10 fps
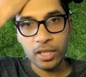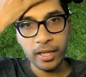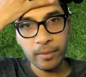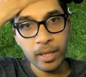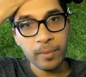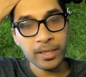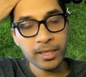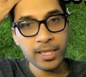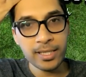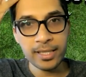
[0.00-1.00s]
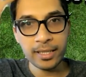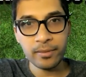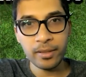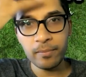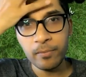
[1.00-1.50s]
and maybe things that
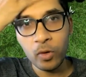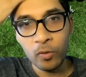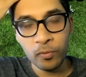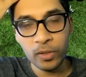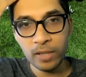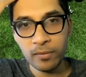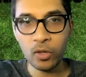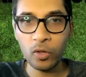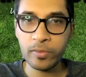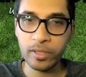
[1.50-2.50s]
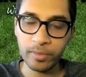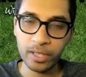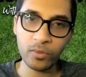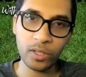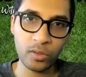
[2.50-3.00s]
hopefully we hope
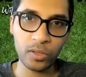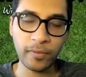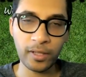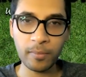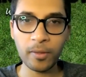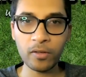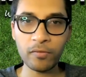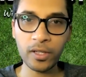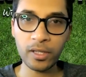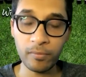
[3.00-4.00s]
something good will come out of it.